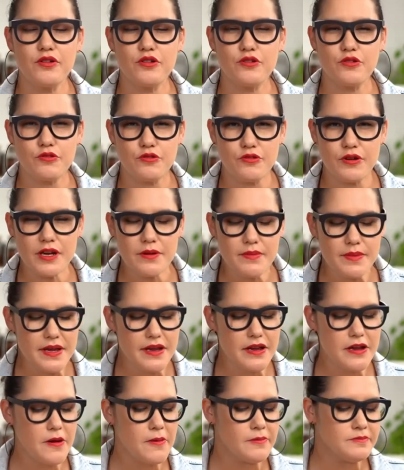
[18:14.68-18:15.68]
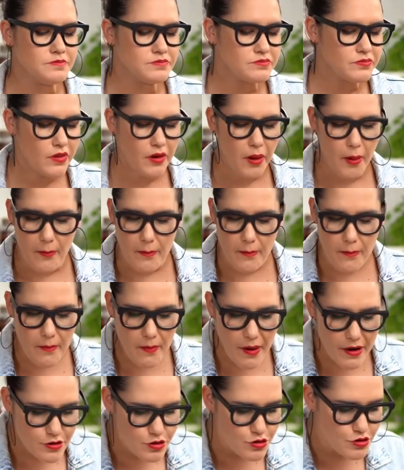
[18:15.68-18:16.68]
Creamy,
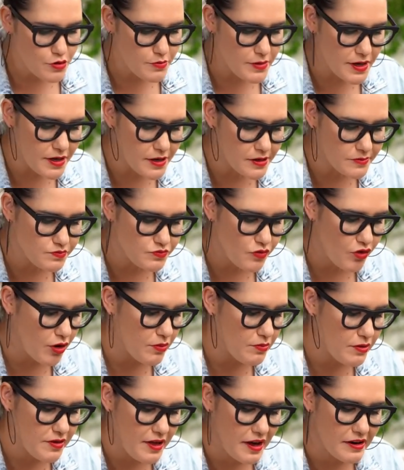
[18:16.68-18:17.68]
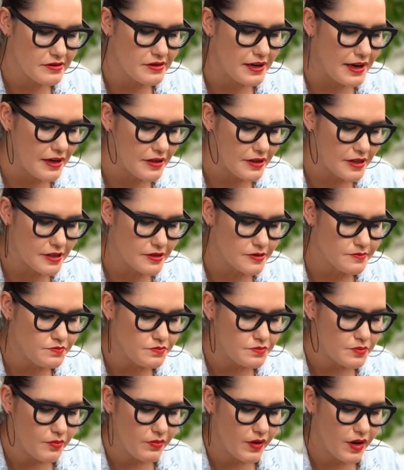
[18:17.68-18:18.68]
mushroomy, got a bit of that garlic,
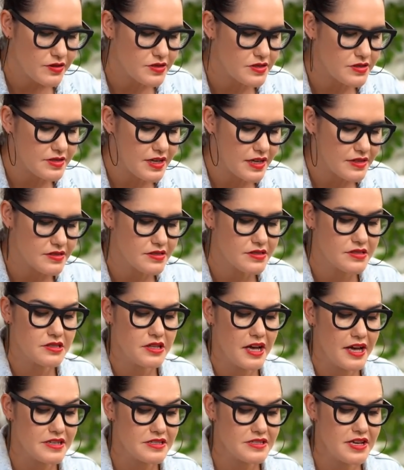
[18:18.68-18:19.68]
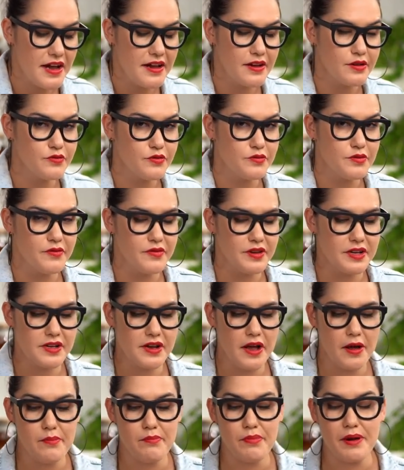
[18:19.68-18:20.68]
just that slight tang from the
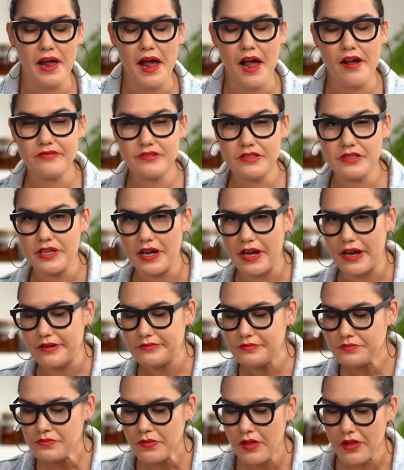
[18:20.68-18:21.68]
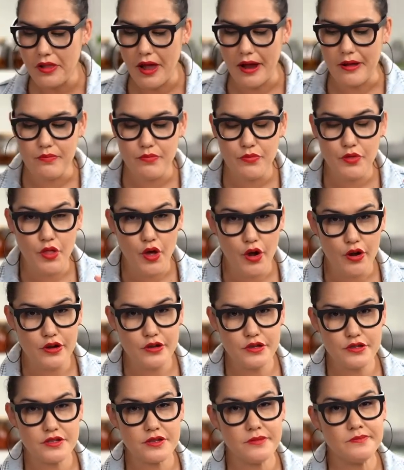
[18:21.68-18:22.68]
vinegar. But I have to say, like
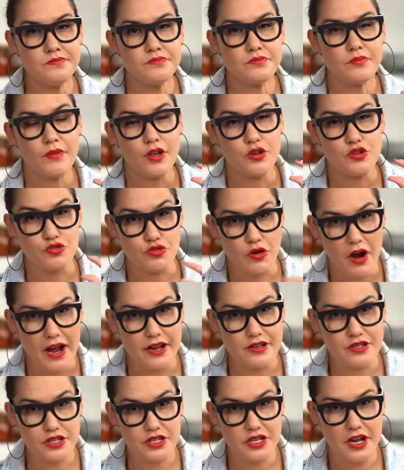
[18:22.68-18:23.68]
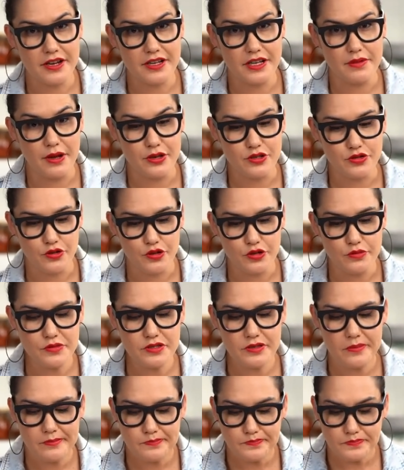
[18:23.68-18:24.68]
those dried shiitake
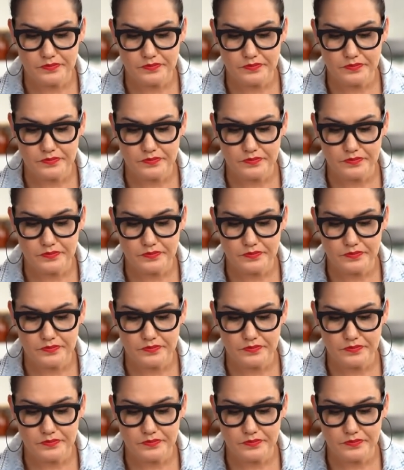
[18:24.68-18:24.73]
mushrooms